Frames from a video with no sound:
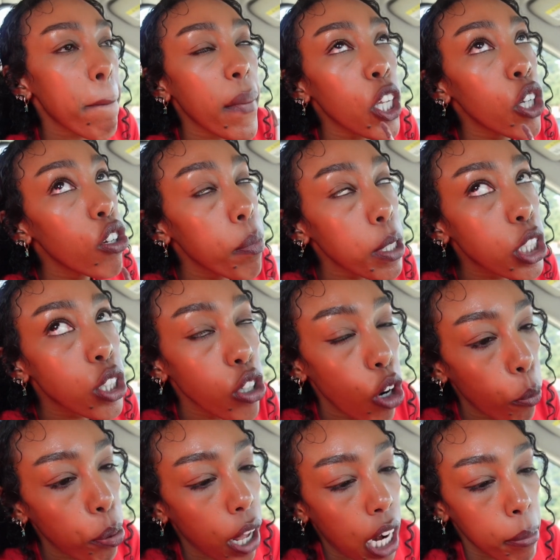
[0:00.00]
You could be
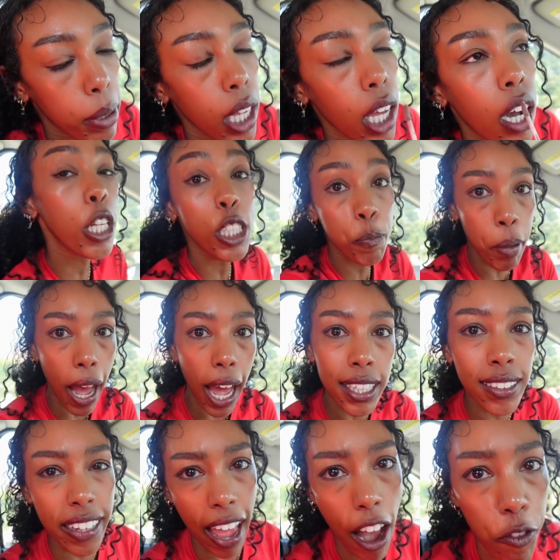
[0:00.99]
so proud of me. It's
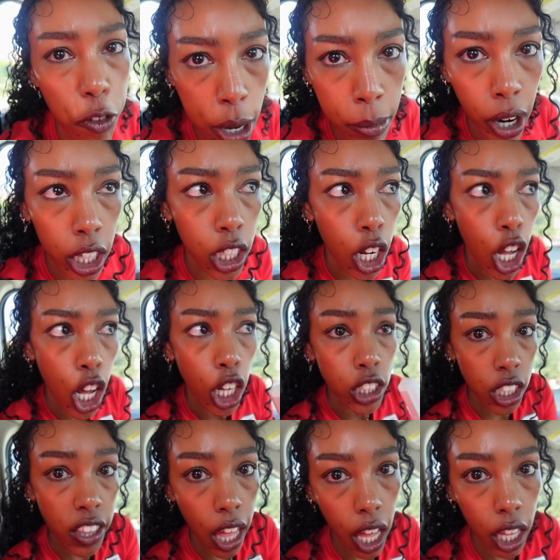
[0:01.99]
past the halfway mark
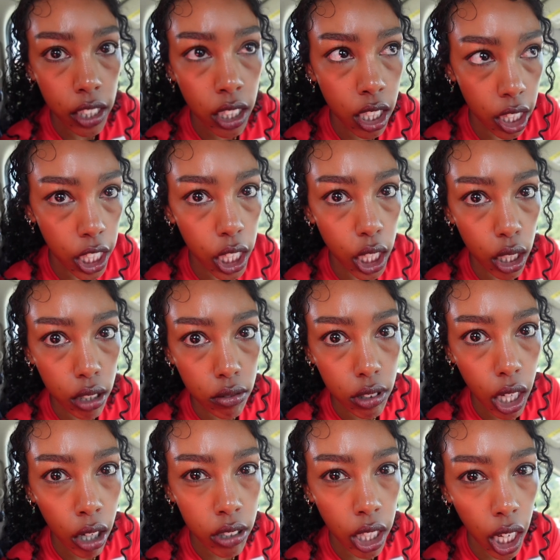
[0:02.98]
to the year.
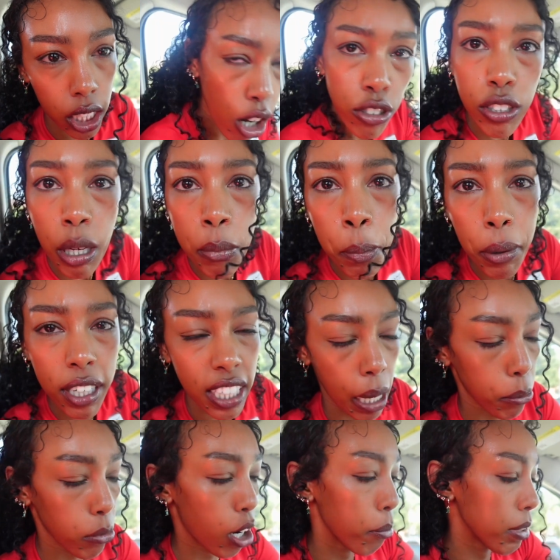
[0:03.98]
Okay. Also, let me put a
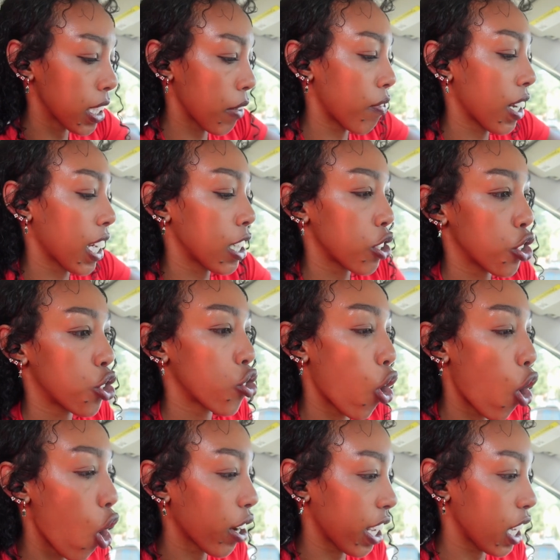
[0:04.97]
timer on because I feel like I just
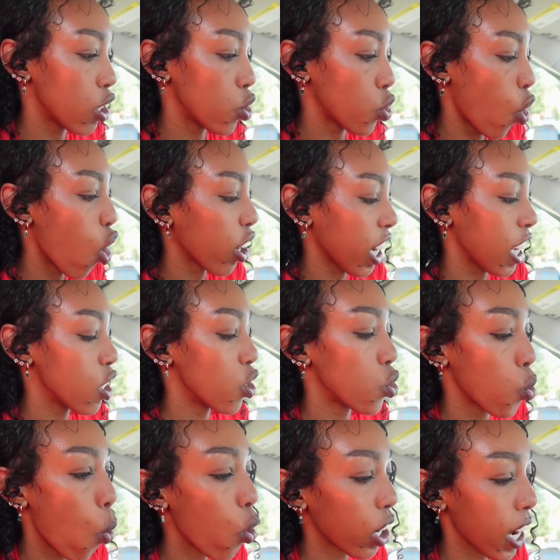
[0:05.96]
talk and talk and
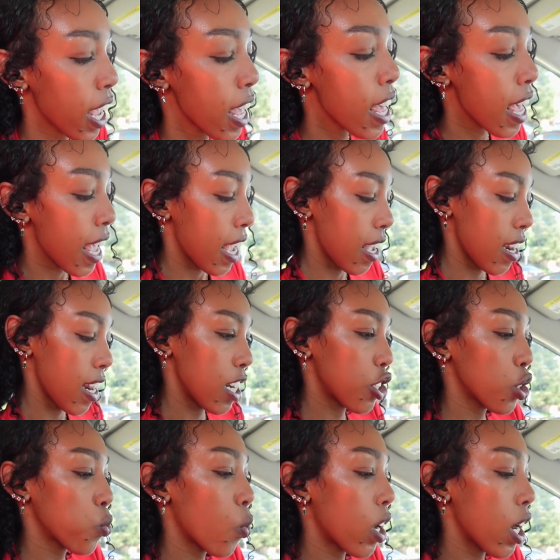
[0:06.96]
talk. And I
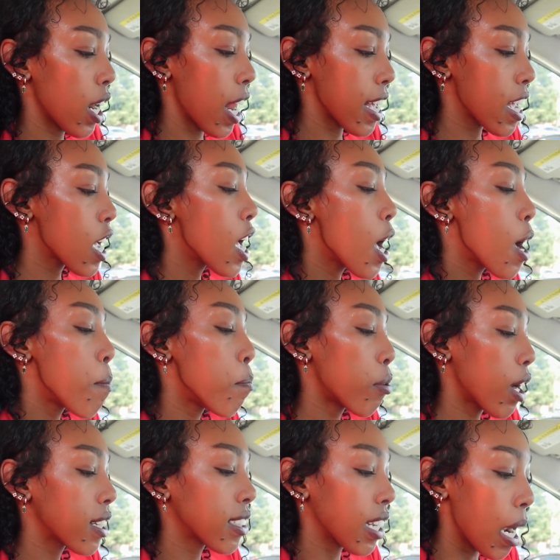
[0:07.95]
just want to, like,
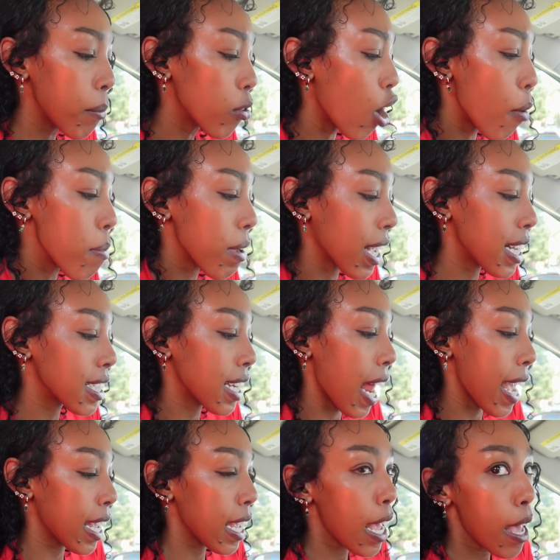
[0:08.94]
put a timer on because,
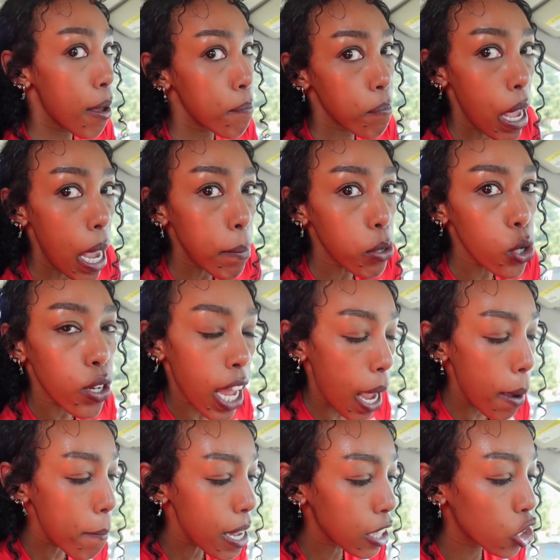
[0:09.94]
like, babe, you
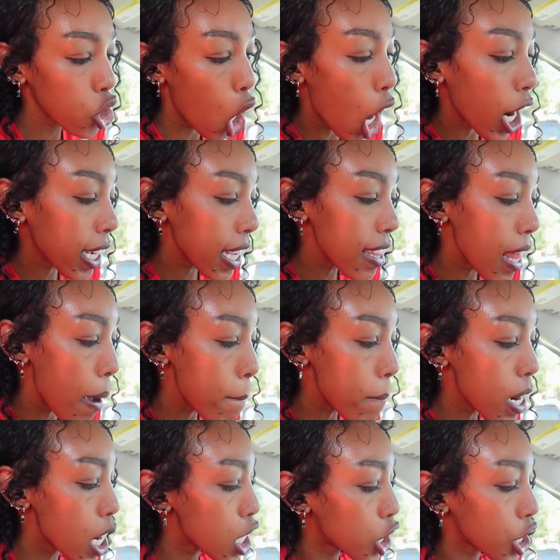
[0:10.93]
can't be talking that
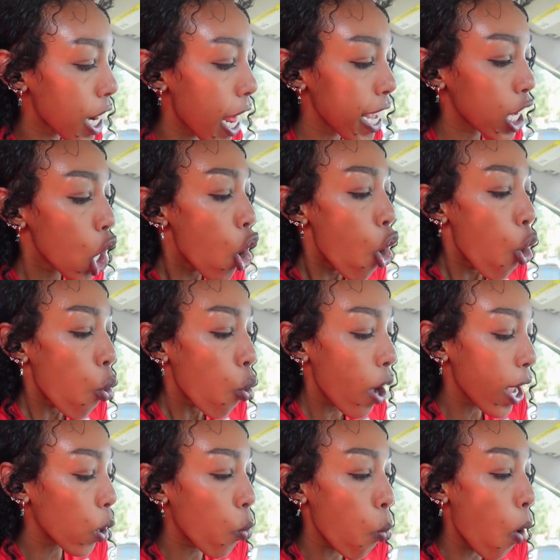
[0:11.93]
much.
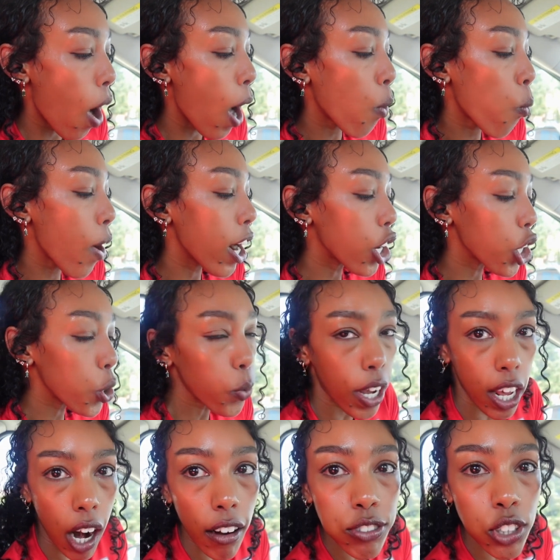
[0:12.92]
Like what? Where do you
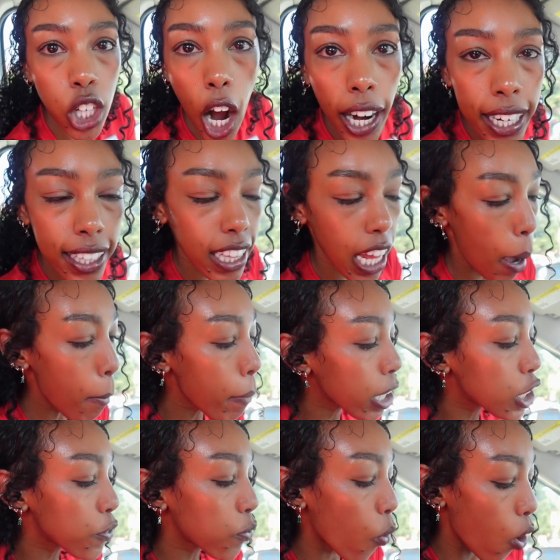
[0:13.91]
get off talking that
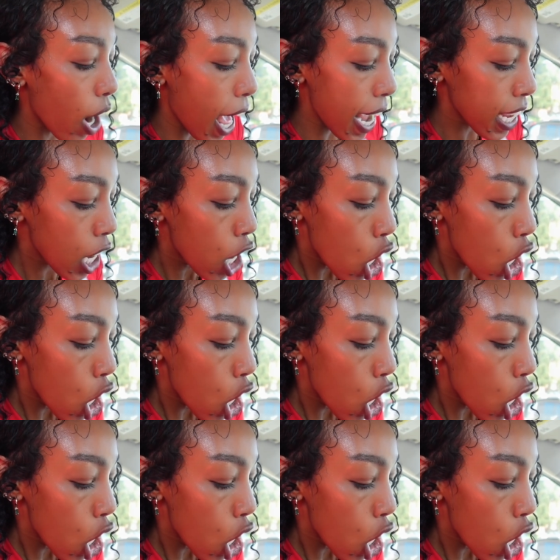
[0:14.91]
much for? Like